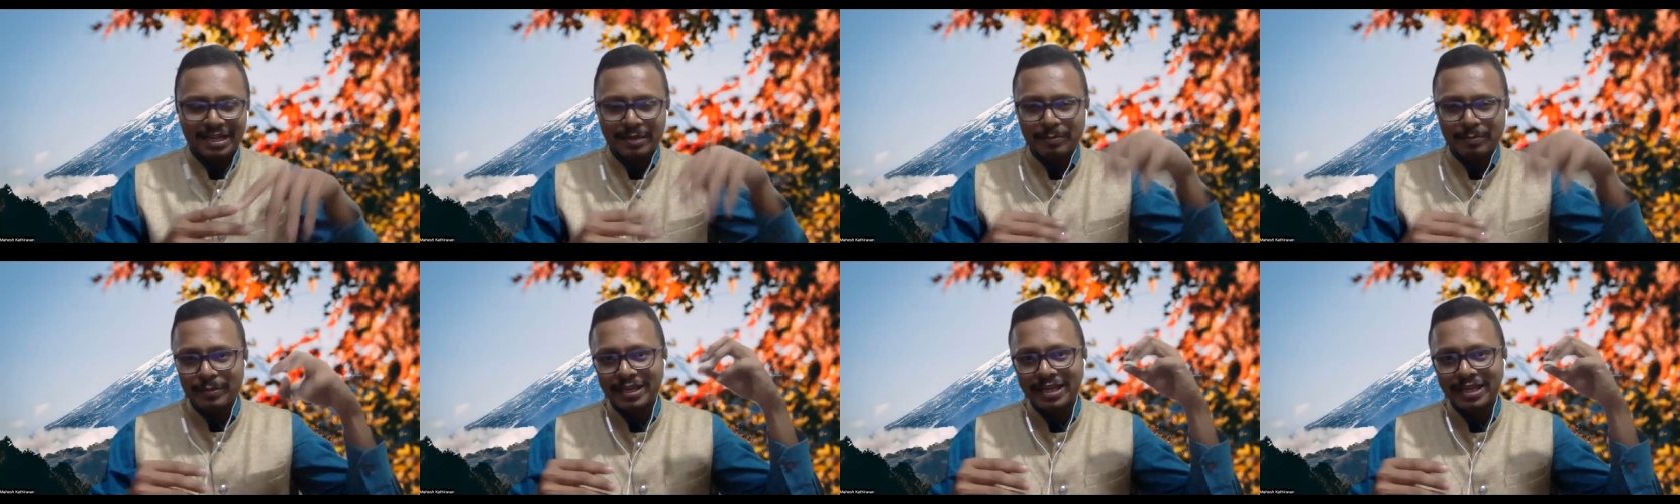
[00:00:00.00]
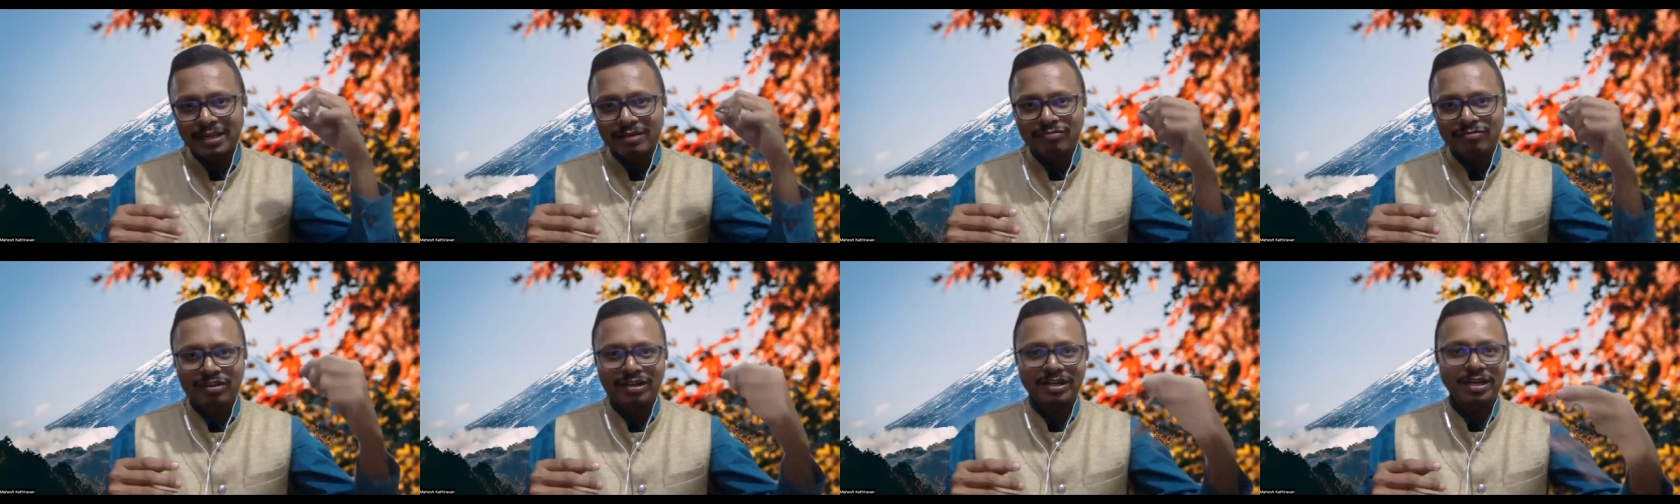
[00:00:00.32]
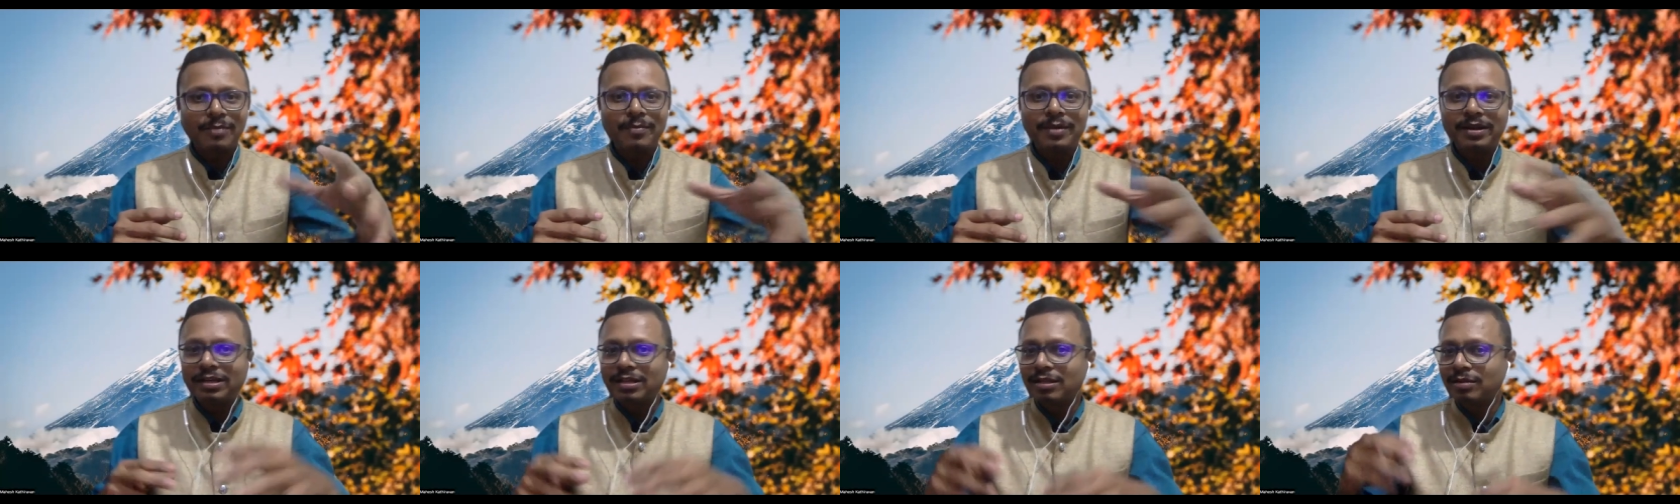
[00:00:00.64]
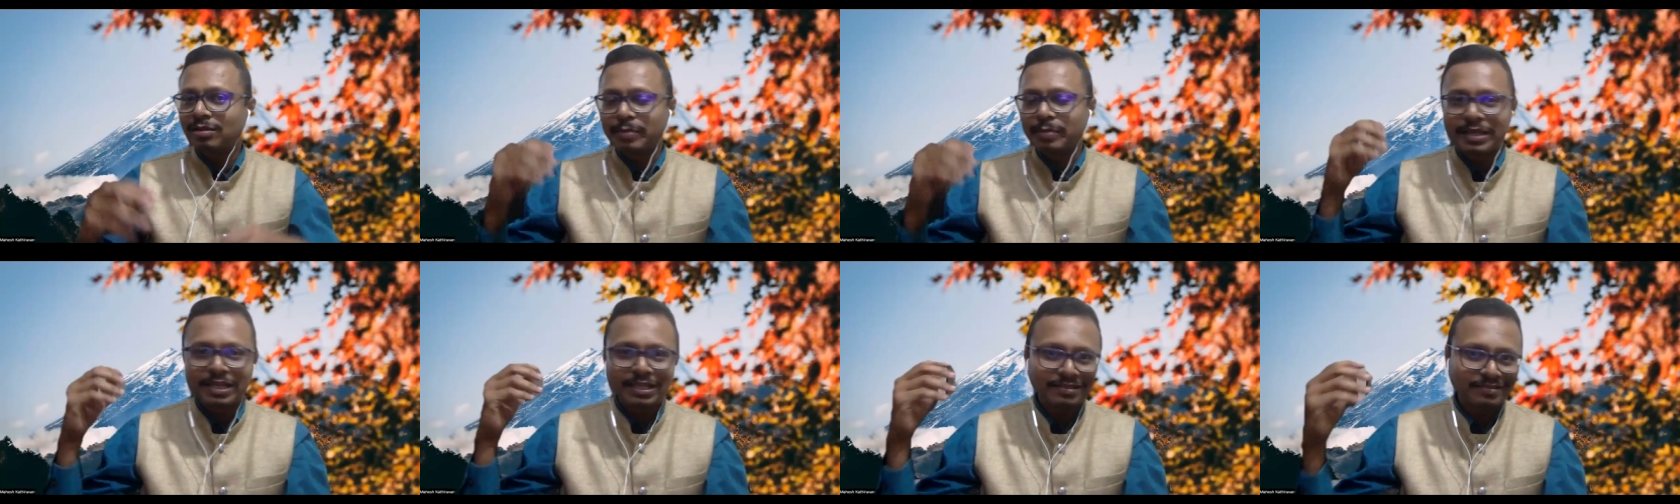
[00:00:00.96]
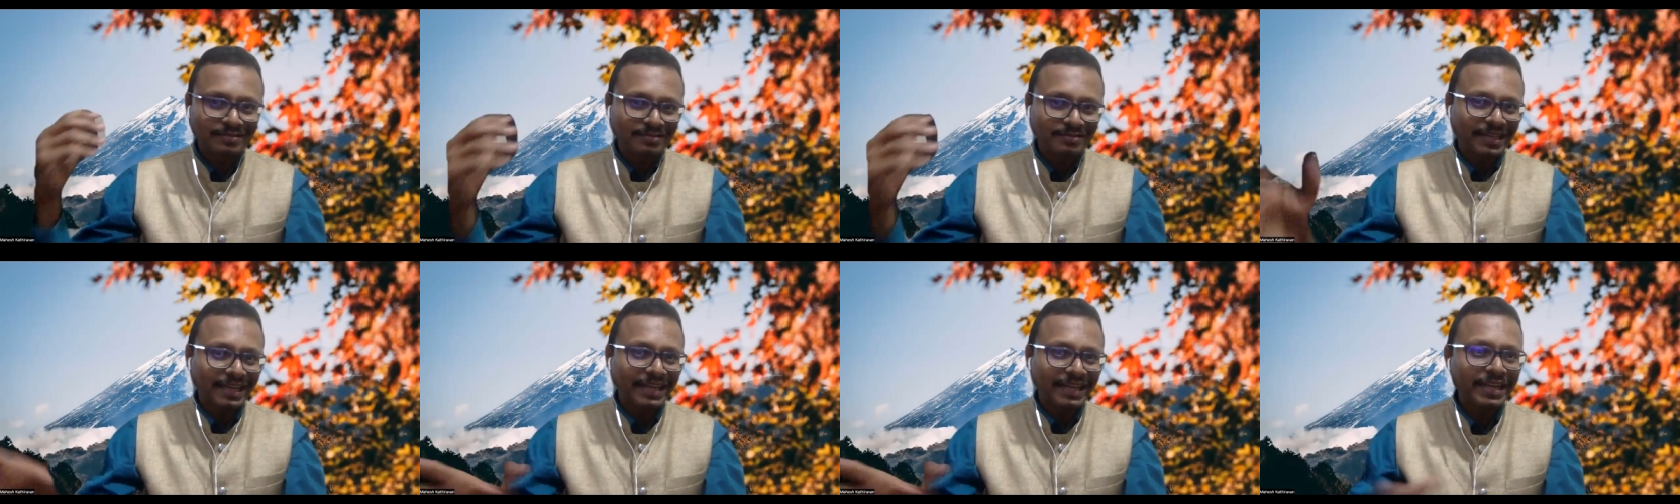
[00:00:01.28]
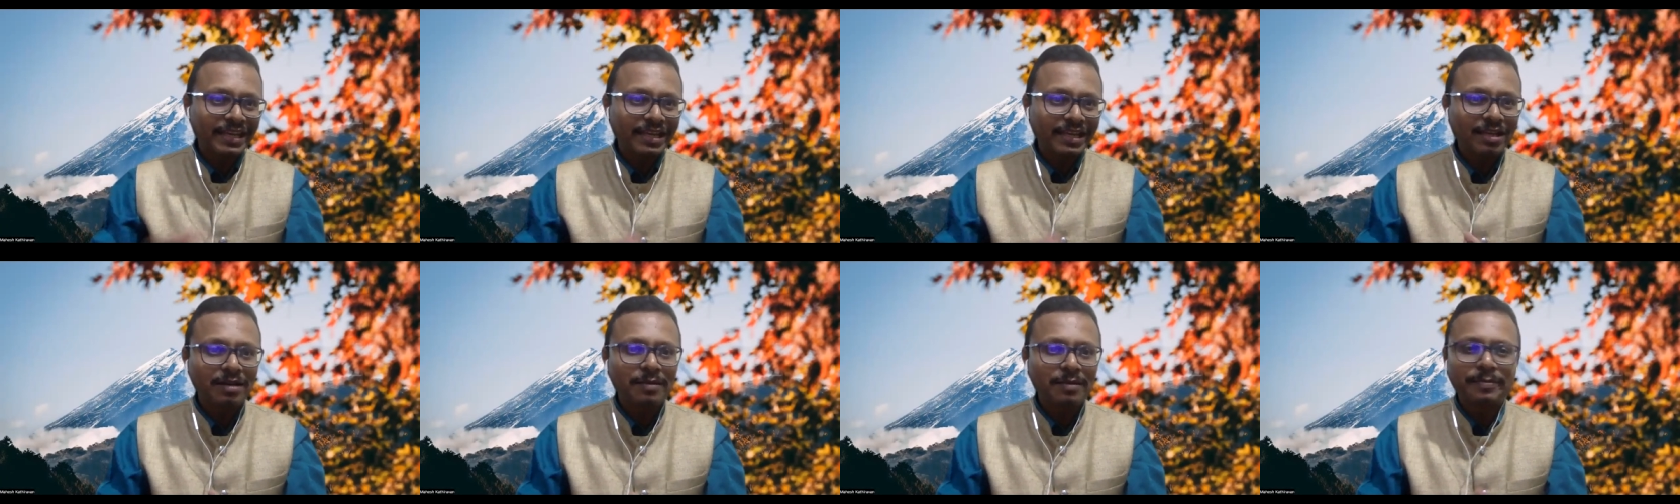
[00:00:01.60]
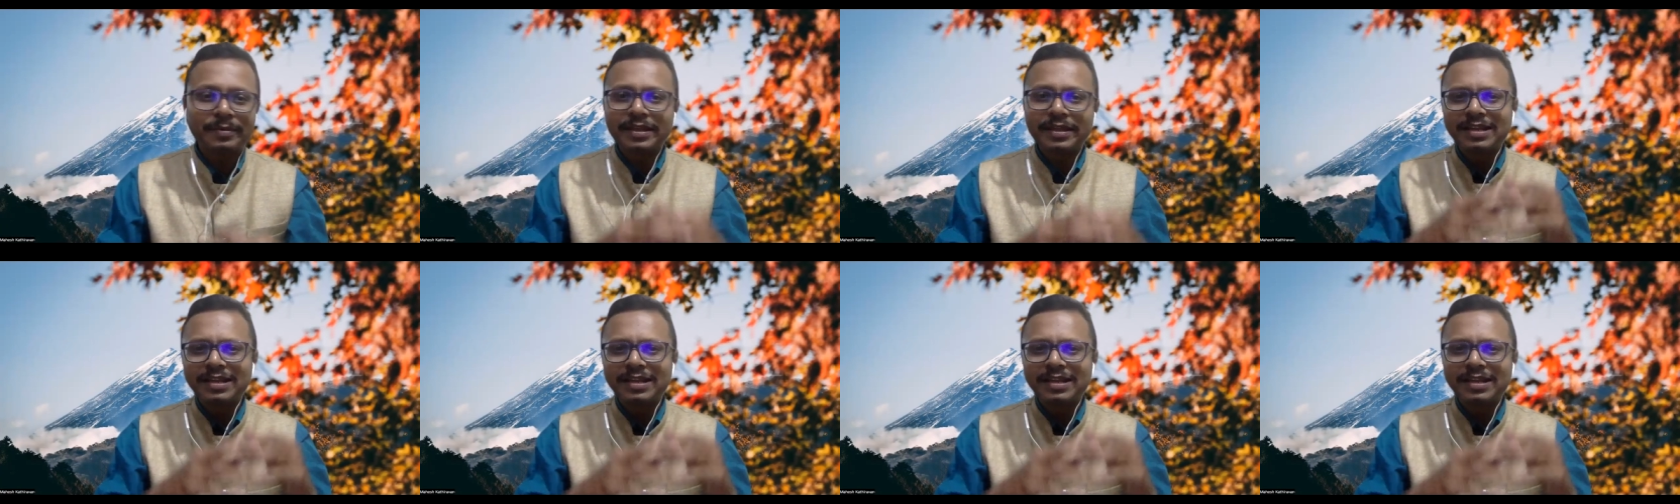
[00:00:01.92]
like be it fundamental, be it technical,